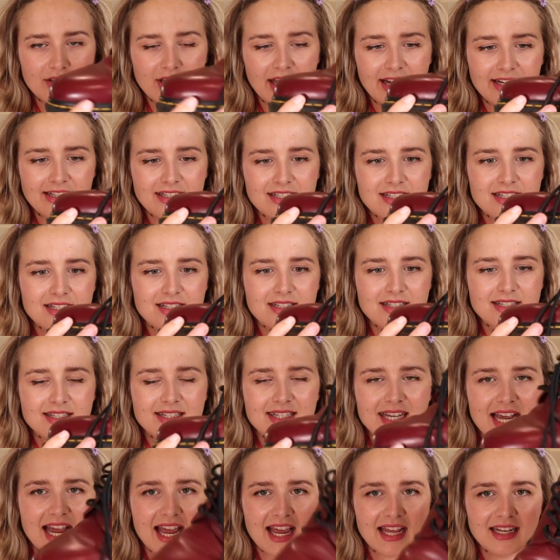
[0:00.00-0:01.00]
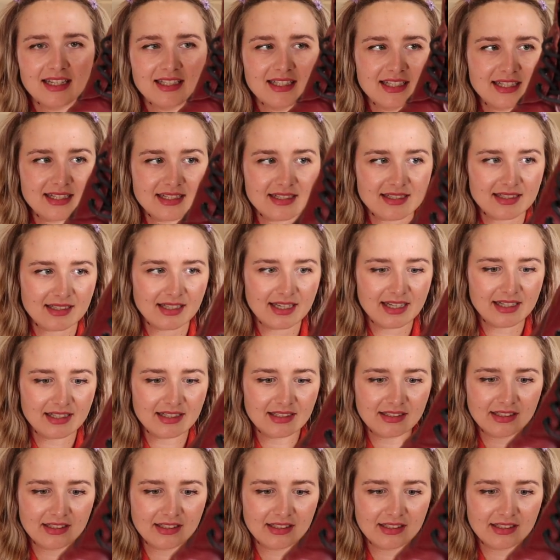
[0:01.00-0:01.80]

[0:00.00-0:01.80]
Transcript: Like, this is 10 years later.